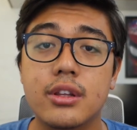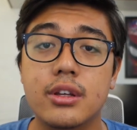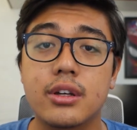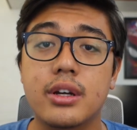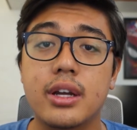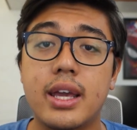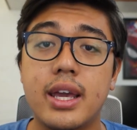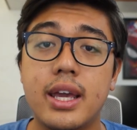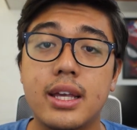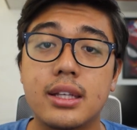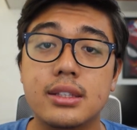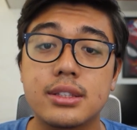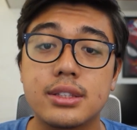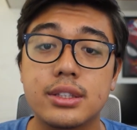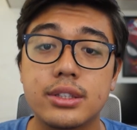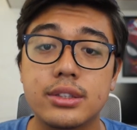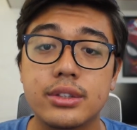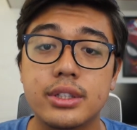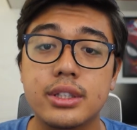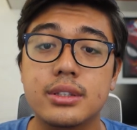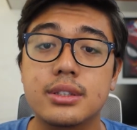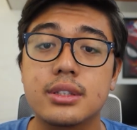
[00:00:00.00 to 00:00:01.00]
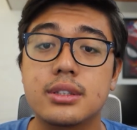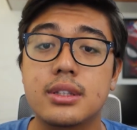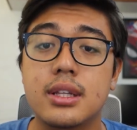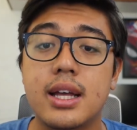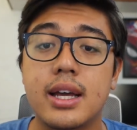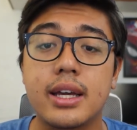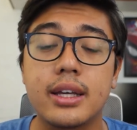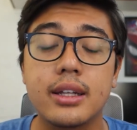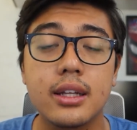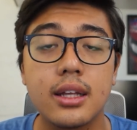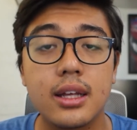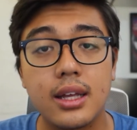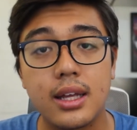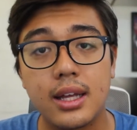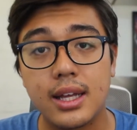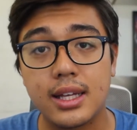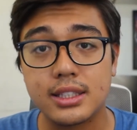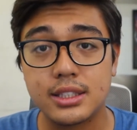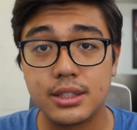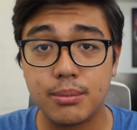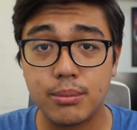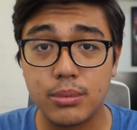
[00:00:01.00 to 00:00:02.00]
their A-series line
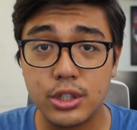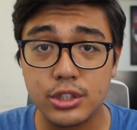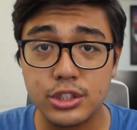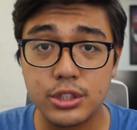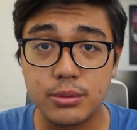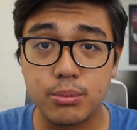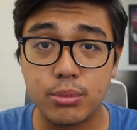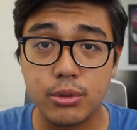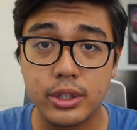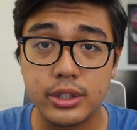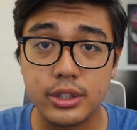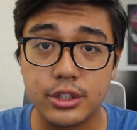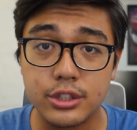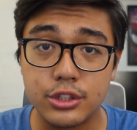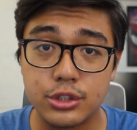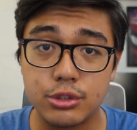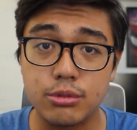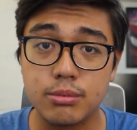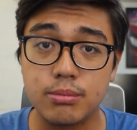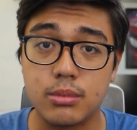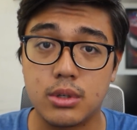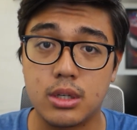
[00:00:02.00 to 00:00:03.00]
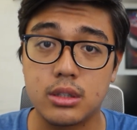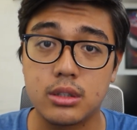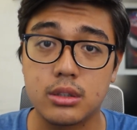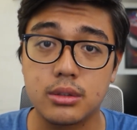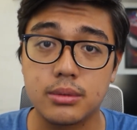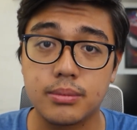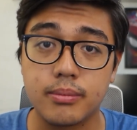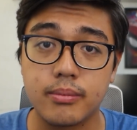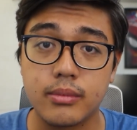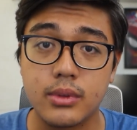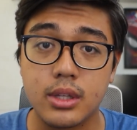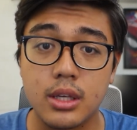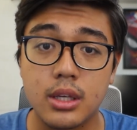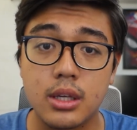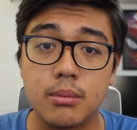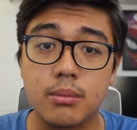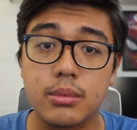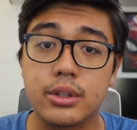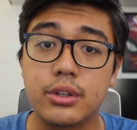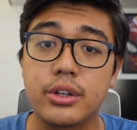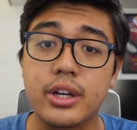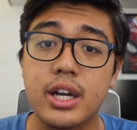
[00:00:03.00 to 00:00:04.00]
as a budget point-and-shoot model, but